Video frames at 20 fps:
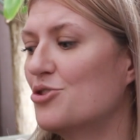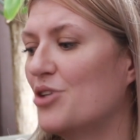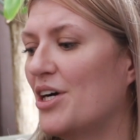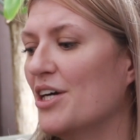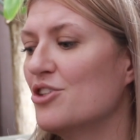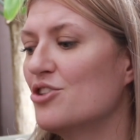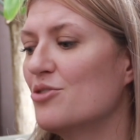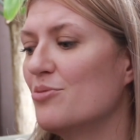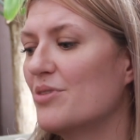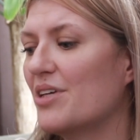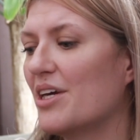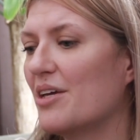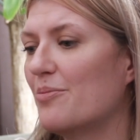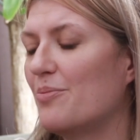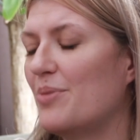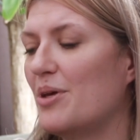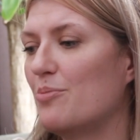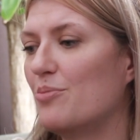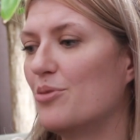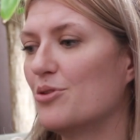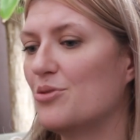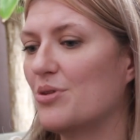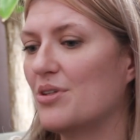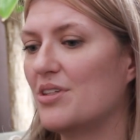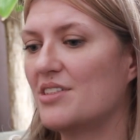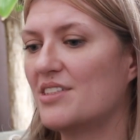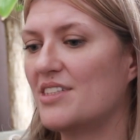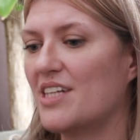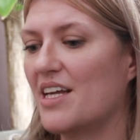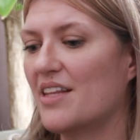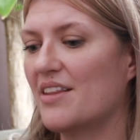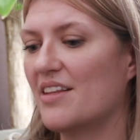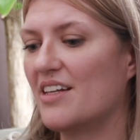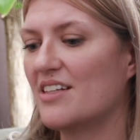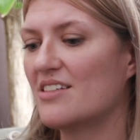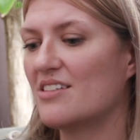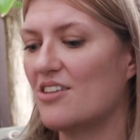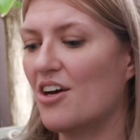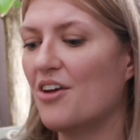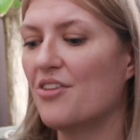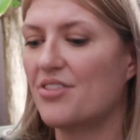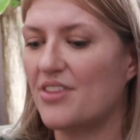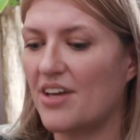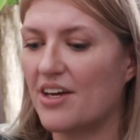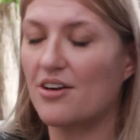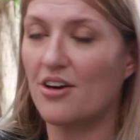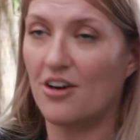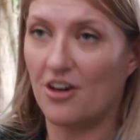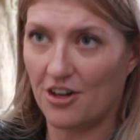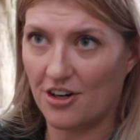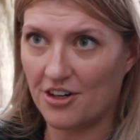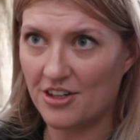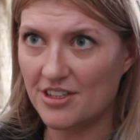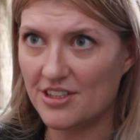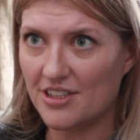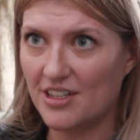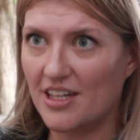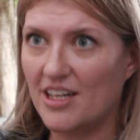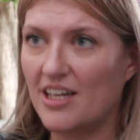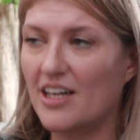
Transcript: trying to get people to understand that it's not that hard.